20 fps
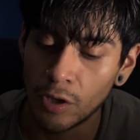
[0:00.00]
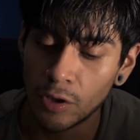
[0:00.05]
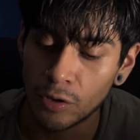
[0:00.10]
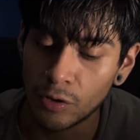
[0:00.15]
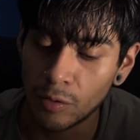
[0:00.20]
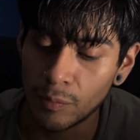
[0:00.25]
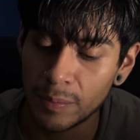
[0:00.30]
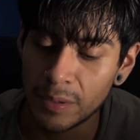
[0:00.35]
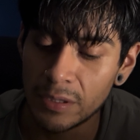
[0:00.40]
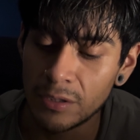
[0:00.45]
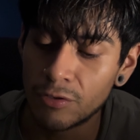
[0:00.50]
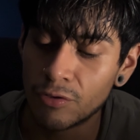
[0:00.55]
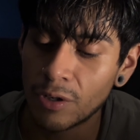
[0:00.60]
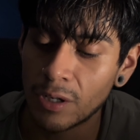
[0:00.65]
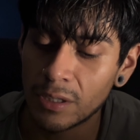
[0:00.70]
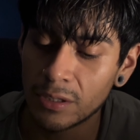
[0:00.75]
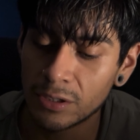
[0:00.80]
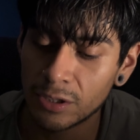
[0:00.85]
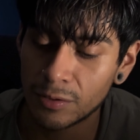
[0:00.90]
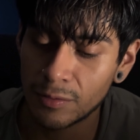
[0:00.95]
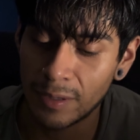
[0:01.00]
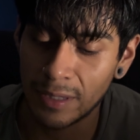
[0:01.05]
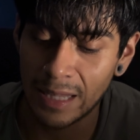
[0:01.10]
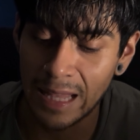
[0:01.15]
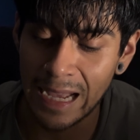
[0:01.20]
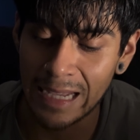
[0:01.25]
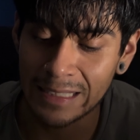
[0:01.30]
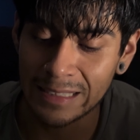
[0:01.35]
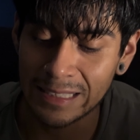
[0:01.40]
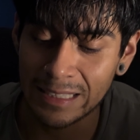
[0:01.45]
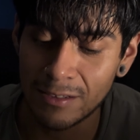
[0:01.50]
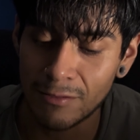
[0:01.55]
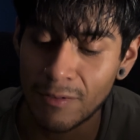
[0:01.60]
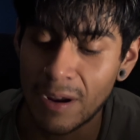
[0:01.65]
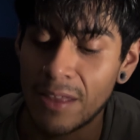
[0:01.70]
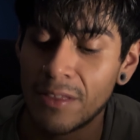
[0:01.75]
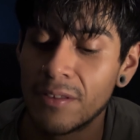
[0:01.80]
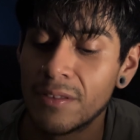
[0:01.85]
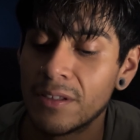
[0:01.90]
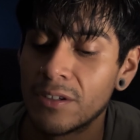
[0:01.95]
you'll be drawn to relaxing
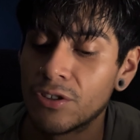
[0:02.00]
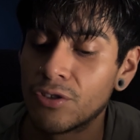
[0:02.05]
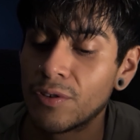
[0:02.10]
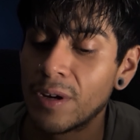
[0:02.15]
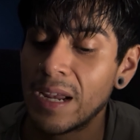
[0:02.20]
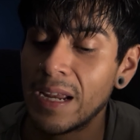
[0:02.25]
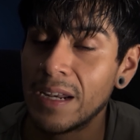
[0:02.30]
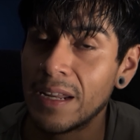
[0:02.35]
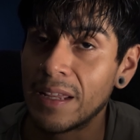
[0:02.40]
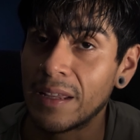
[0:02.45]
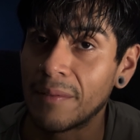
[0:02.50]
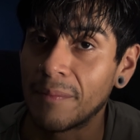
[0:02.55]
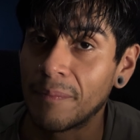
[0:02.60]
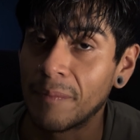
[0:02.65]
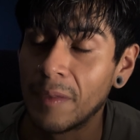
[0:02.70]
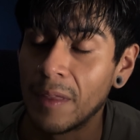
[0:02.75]
rather than training.